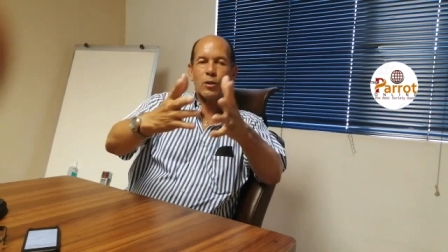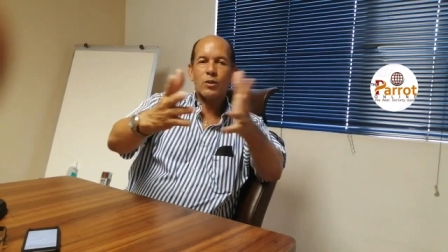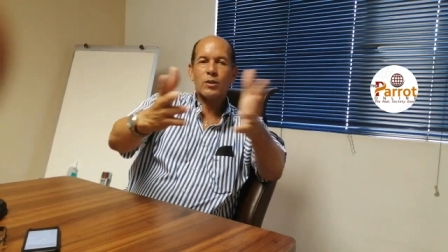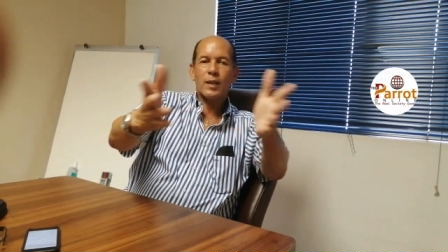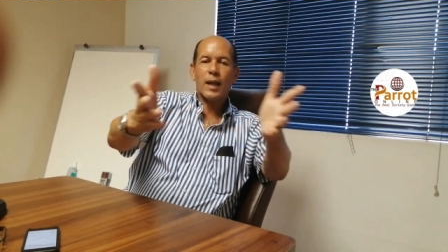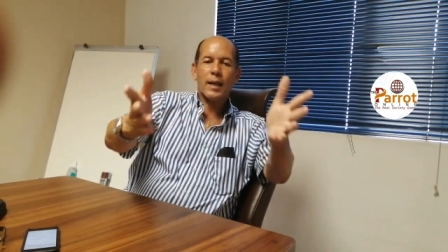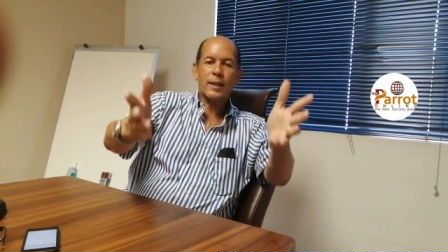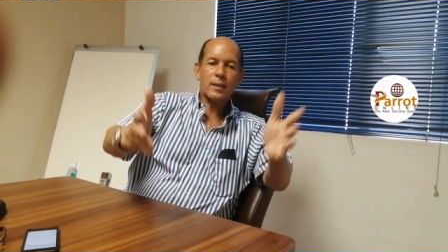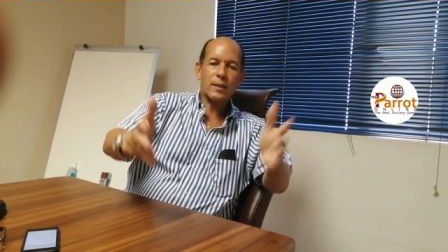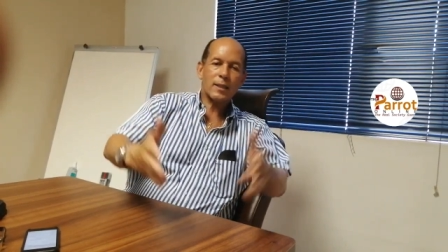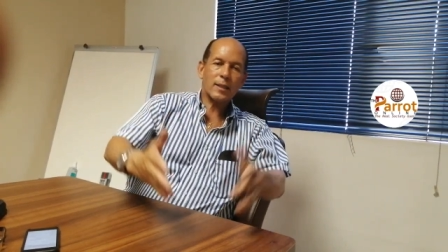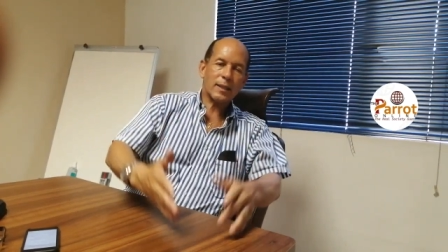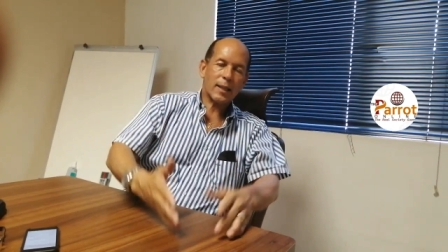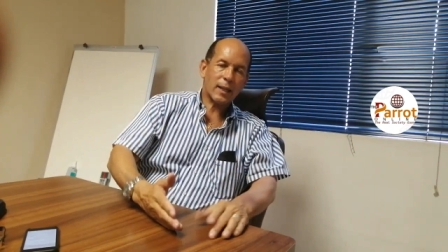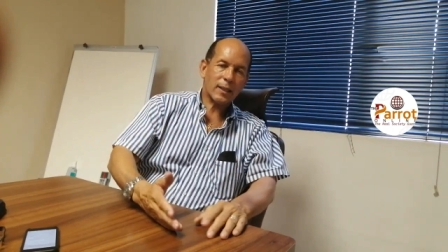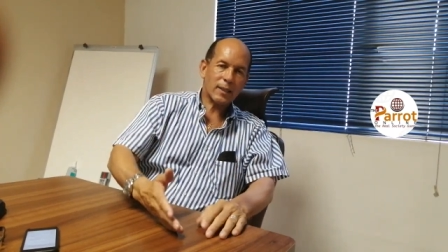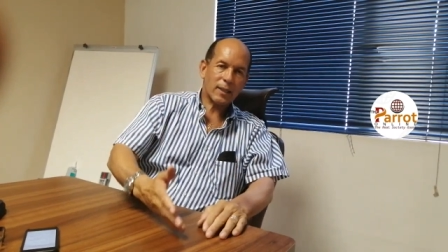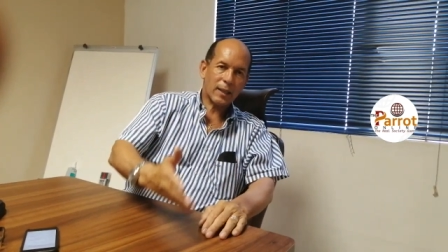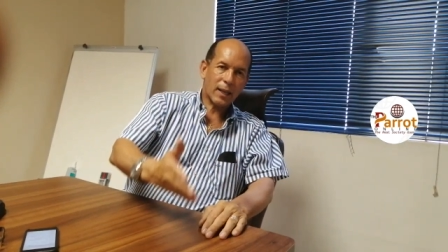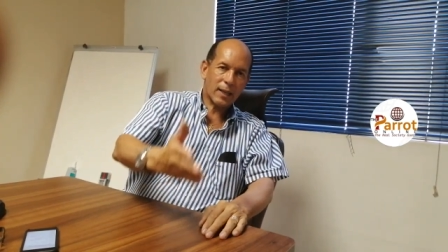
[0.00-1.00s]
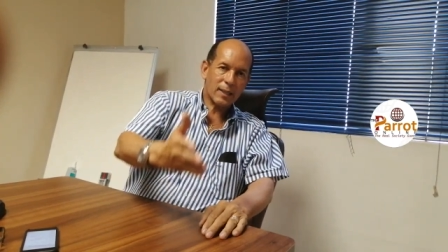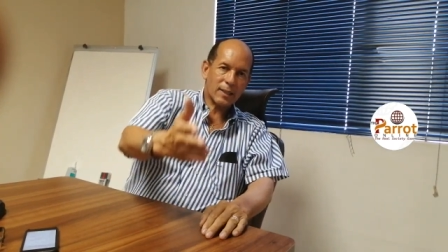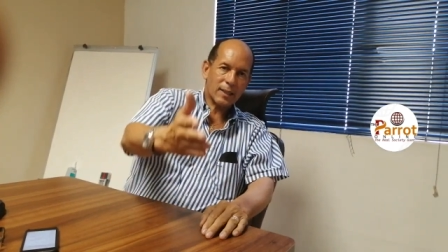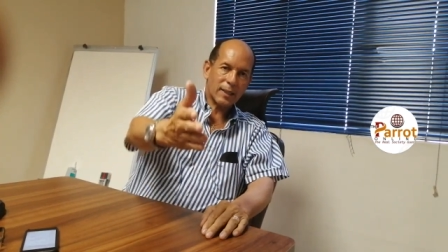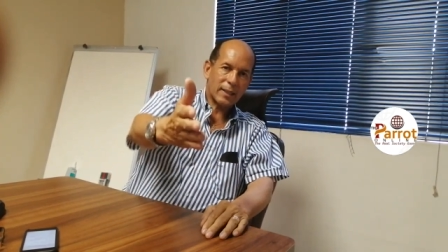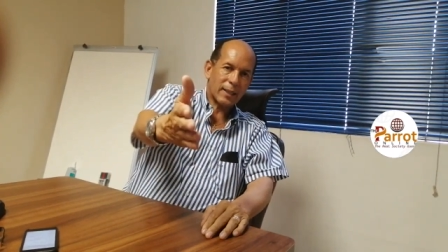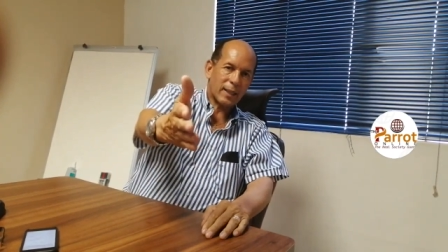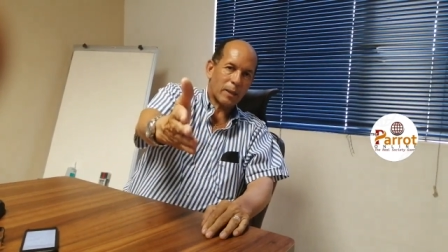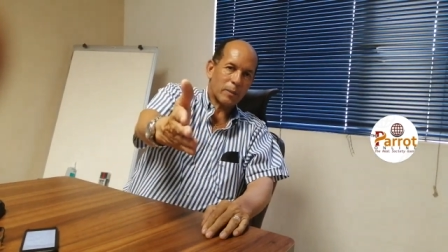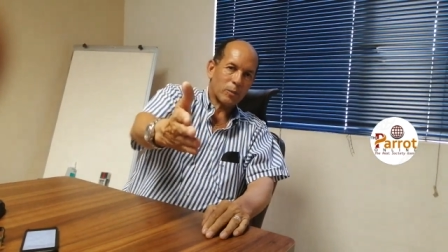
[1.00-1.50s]
Those answers aren't an
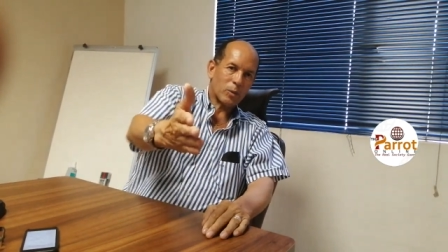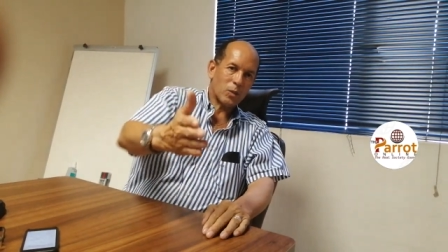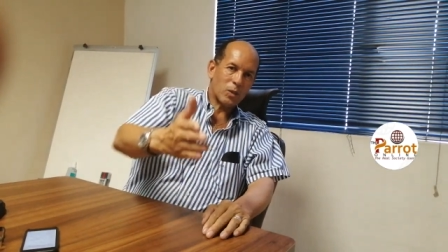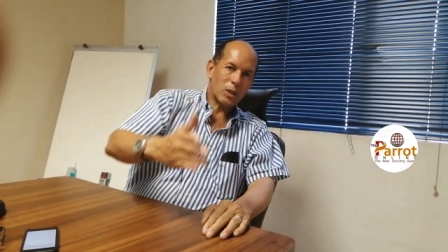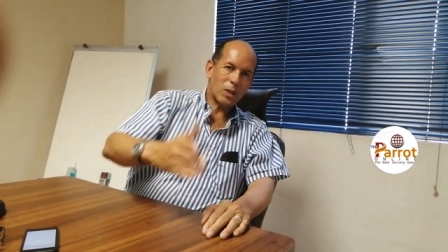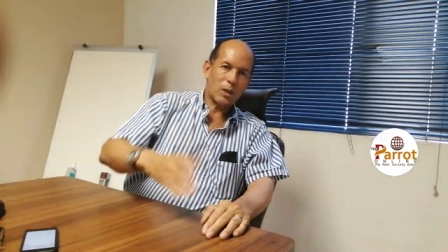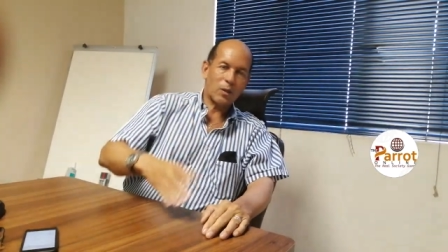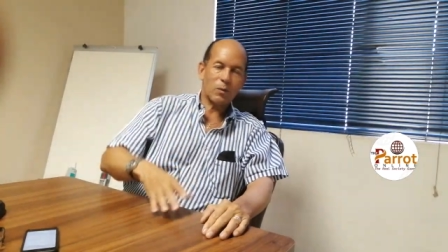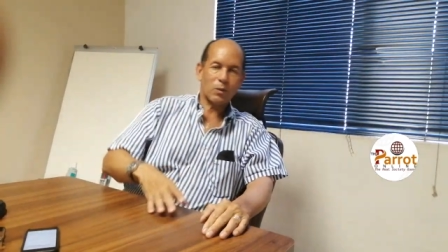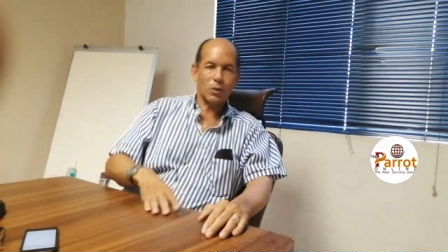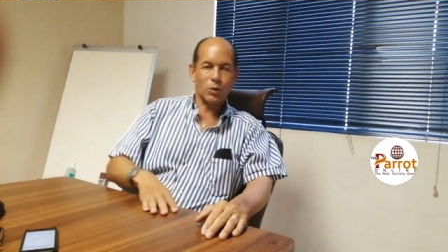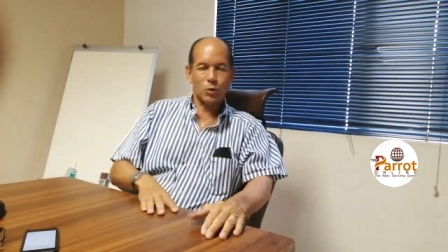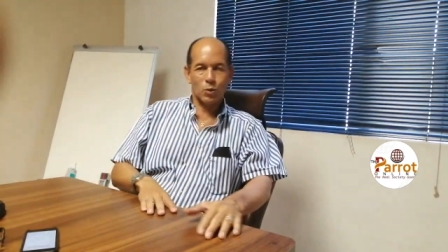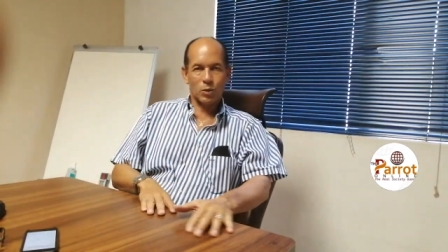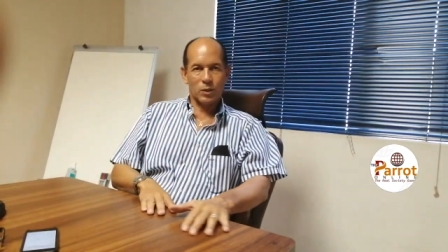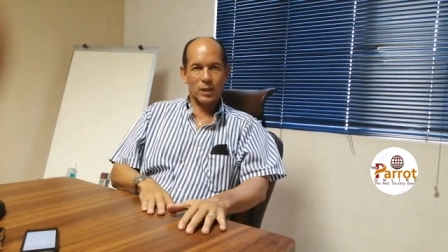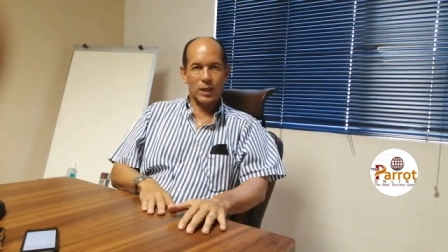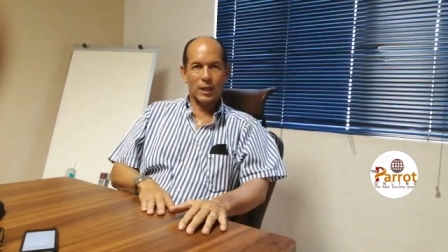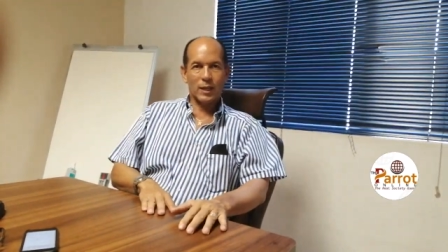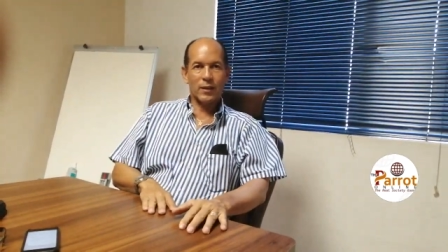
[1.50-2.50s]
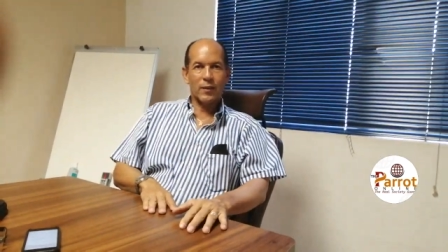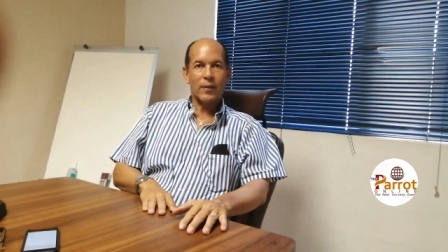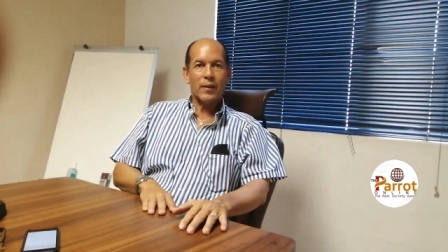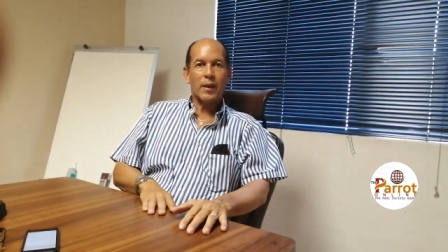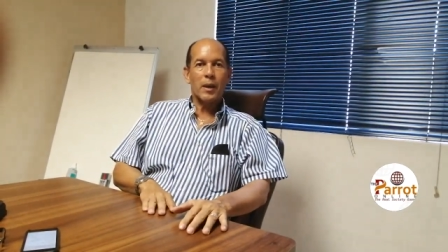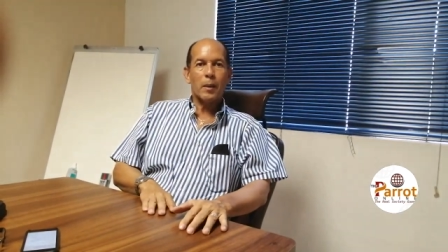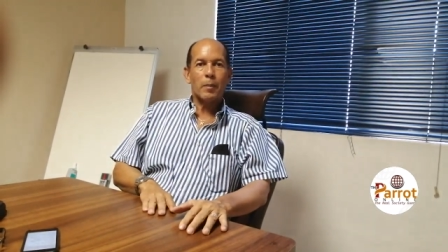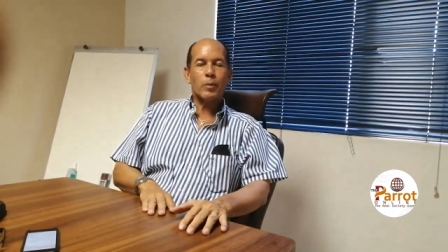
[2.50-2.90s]
answer that I'm going to give you today.